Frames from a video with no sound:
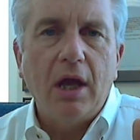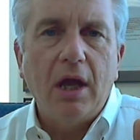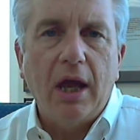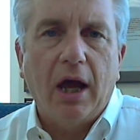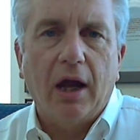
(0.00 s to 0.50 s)

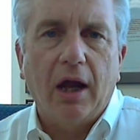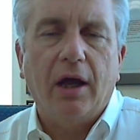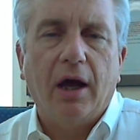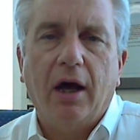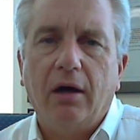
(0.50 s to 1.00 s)
And,
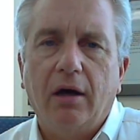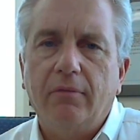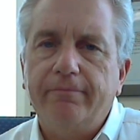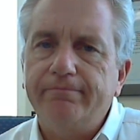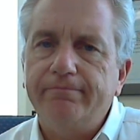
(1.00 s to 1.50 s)

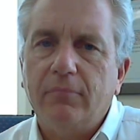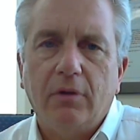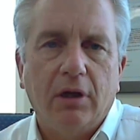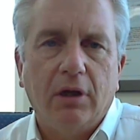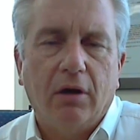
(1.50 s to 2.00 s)

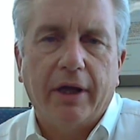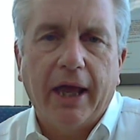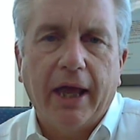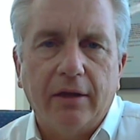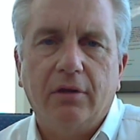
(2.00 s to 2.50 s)
you know,
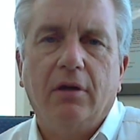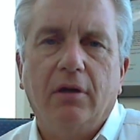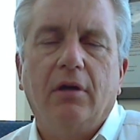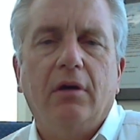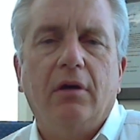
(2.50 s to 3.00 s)
again,
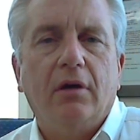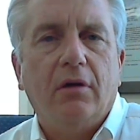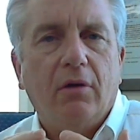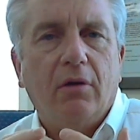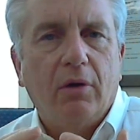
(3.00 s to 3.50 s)

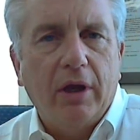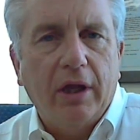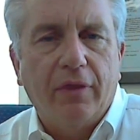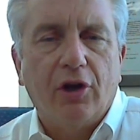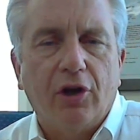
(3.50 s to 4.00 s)
in
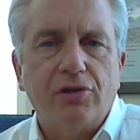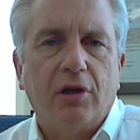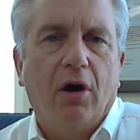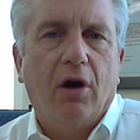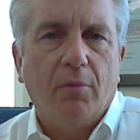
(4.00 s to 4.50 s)
the nursing
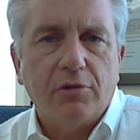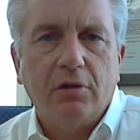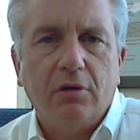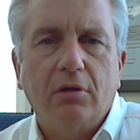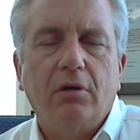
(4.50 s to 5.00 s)
homes,
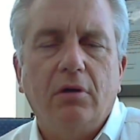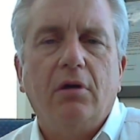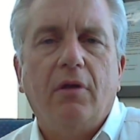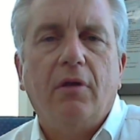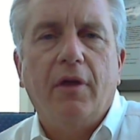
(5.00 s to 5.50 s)

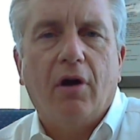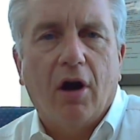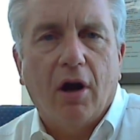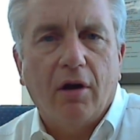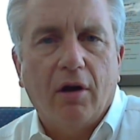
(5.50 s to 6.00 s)
there
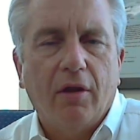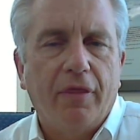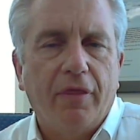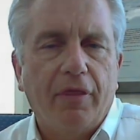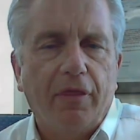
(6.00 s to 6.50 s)
are
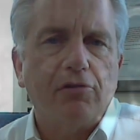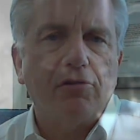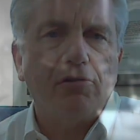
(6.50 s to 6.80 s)
thousands